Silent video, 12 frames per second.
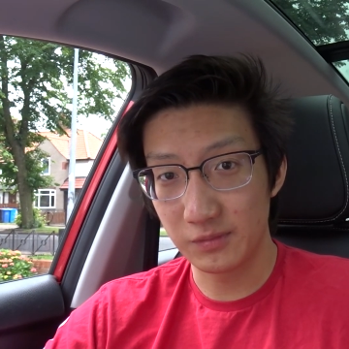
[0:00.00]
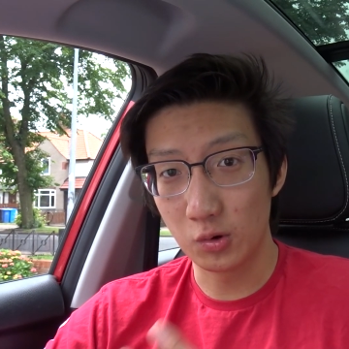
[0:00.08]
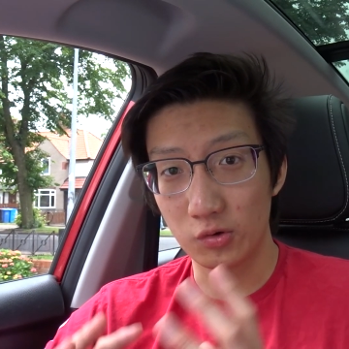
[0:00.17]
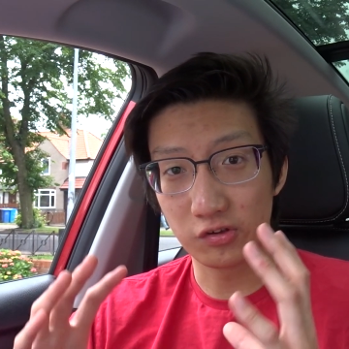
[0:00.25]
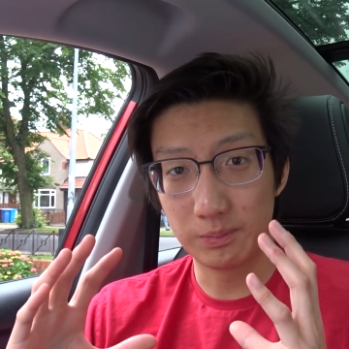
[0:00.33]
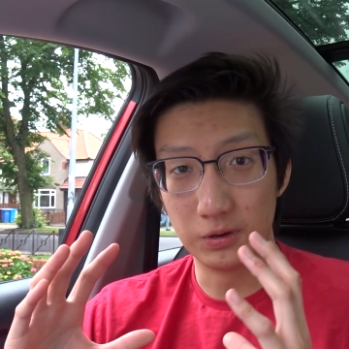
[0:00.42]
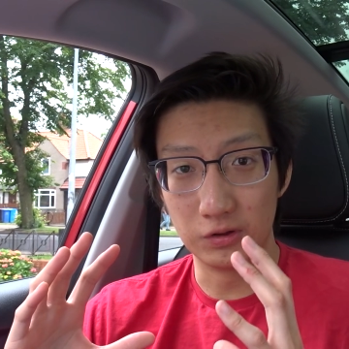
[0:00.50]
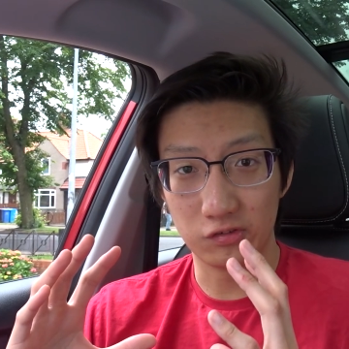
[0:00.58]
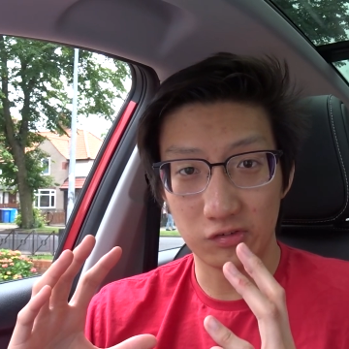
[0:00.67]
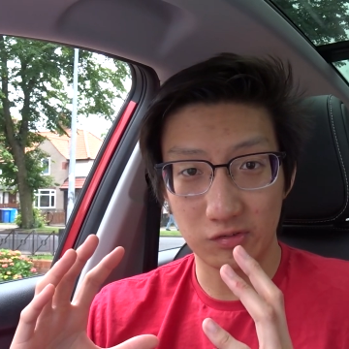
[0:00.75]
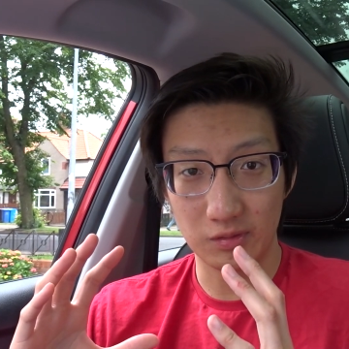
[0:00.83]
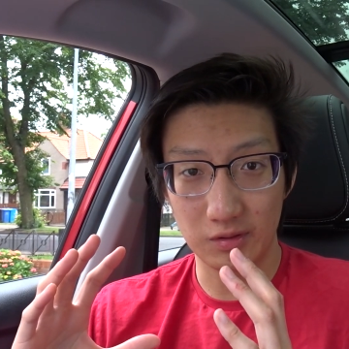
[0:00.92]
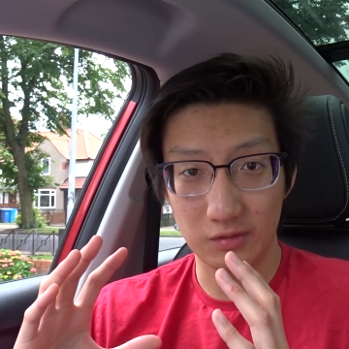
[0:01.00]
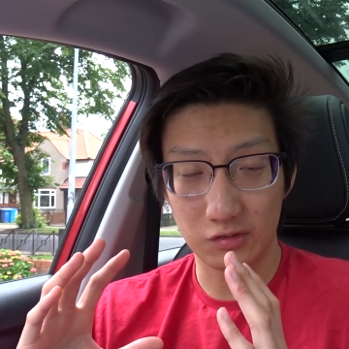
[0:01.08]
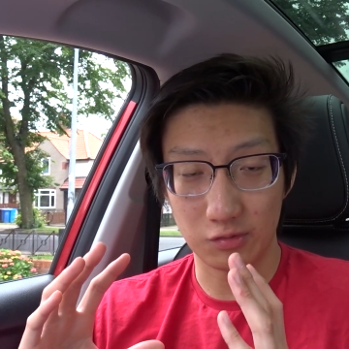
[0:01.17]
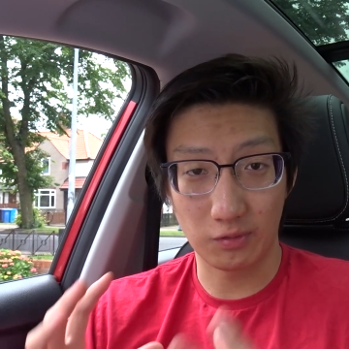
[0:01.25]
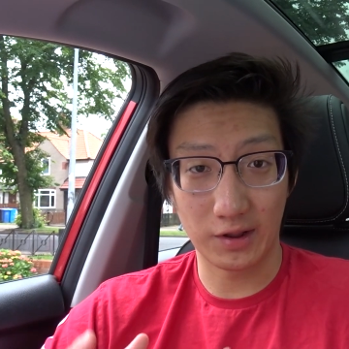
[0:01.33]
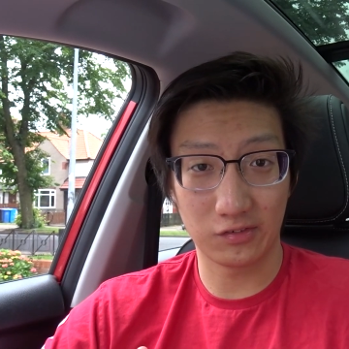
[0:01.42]
It also puts
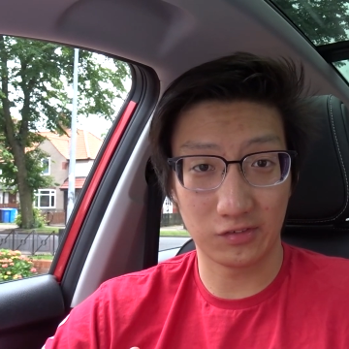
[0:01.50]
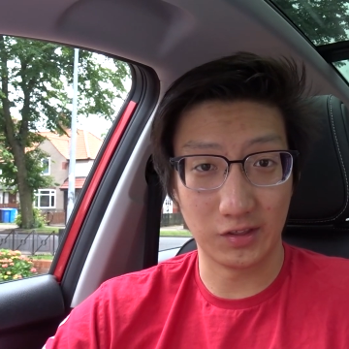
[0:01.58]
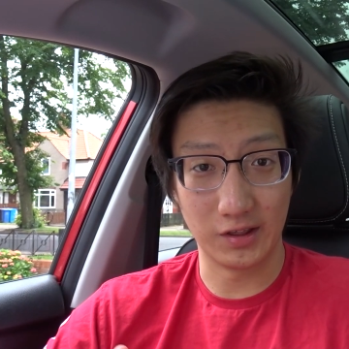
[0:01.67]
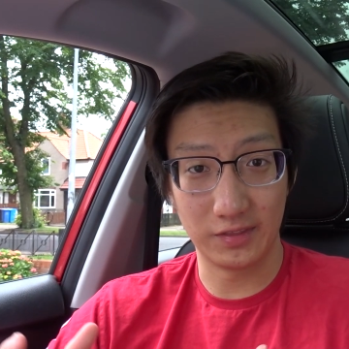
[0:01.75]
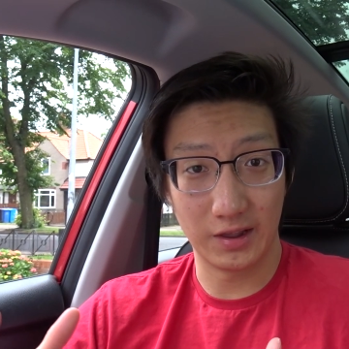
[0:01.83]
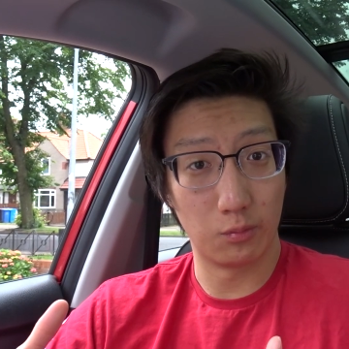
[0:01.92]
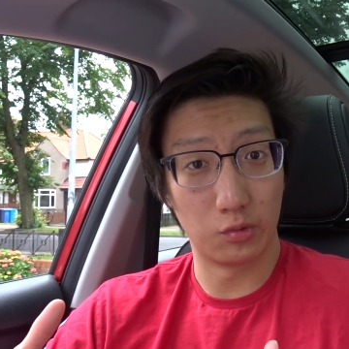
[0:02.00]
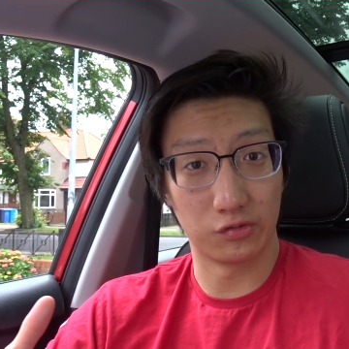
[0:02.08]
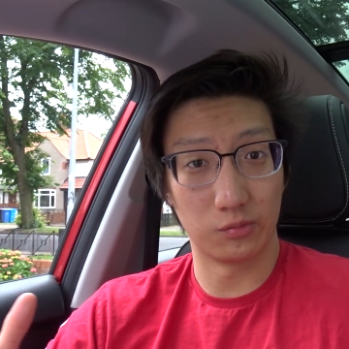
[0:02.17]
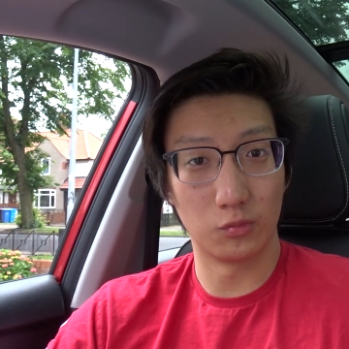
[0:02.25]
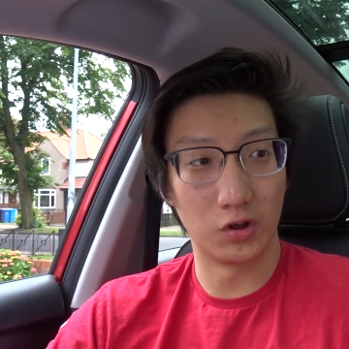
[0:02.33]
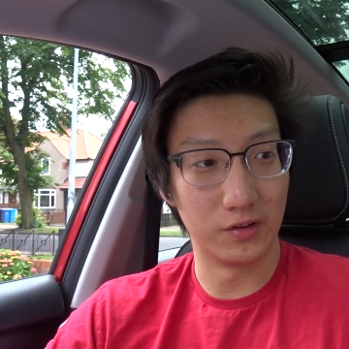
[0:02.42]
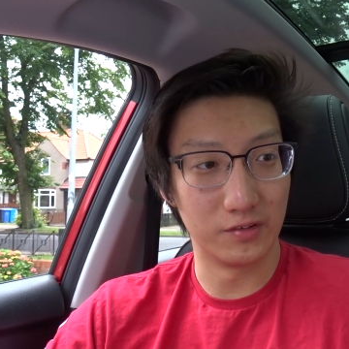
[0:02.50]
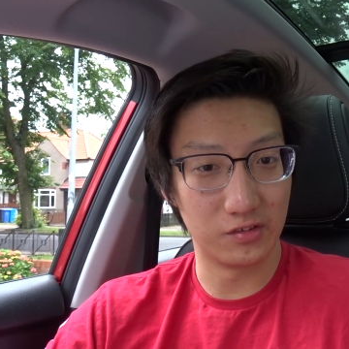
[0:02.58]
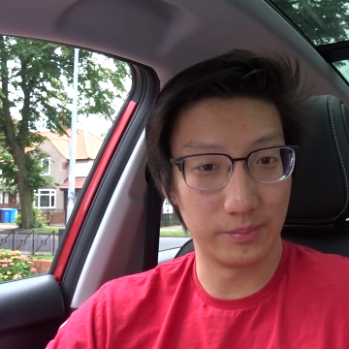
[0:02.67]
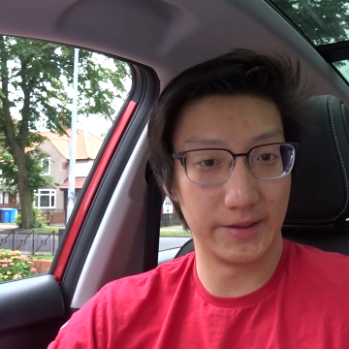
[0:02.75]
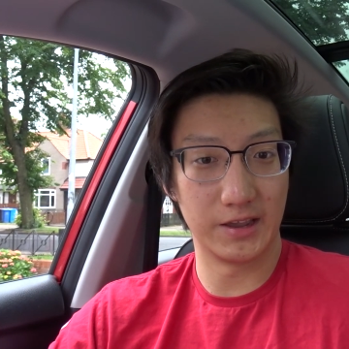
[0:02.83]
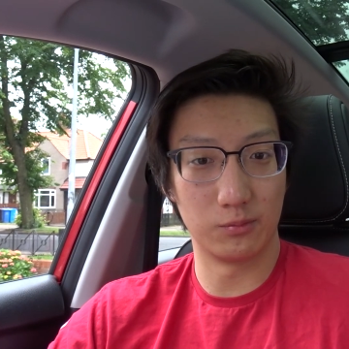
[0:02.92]
to rest that there wasn't one
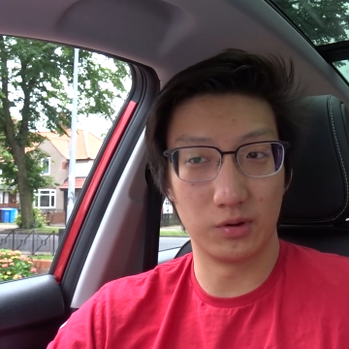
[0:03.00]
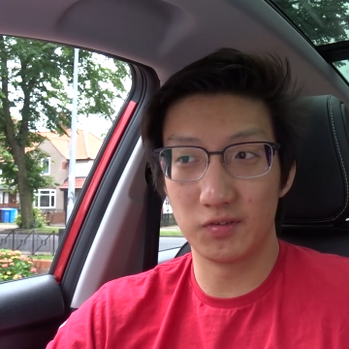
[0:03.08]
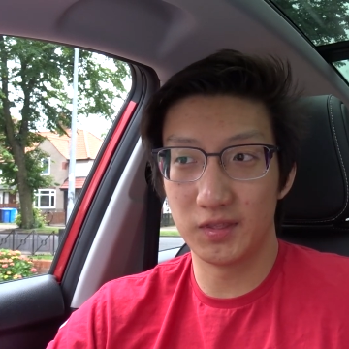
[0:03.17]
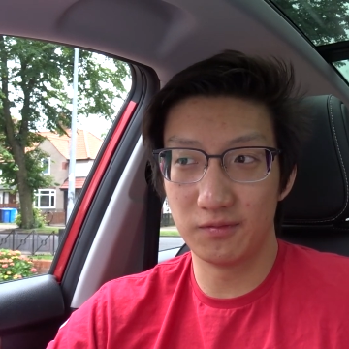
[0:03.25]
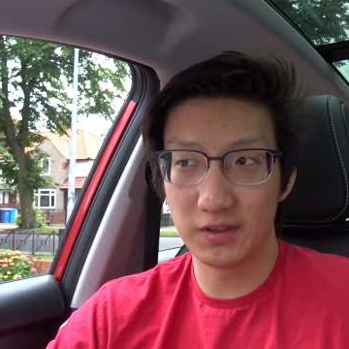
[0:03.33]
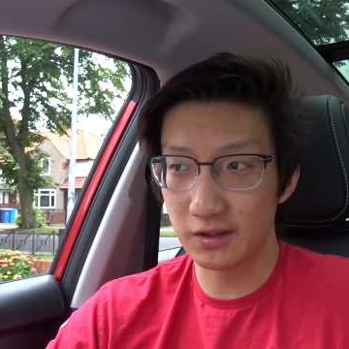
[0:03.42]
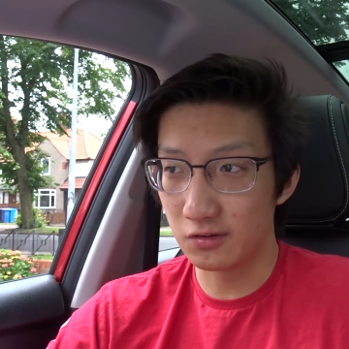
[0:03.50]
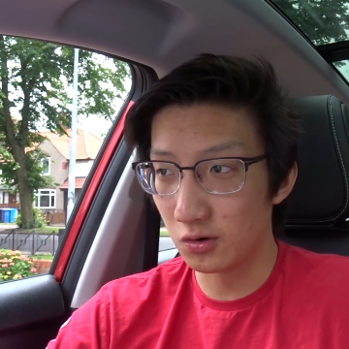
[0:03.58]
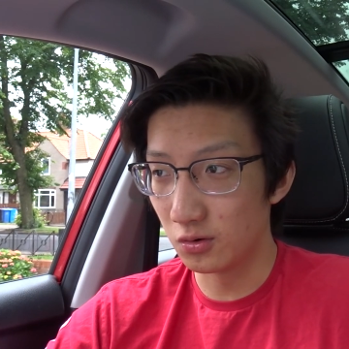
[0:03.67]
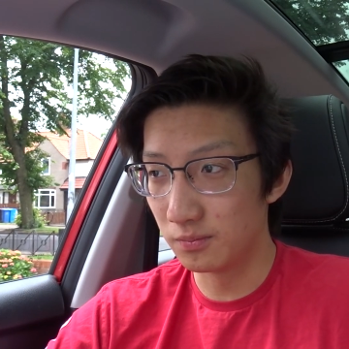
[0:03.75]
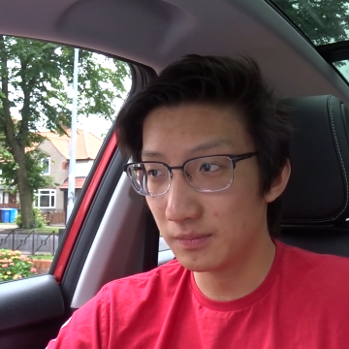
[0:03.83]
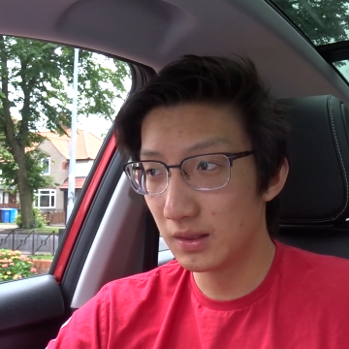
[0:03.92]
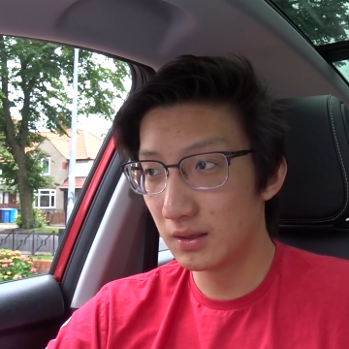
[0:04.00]
to begin with in the vehicle.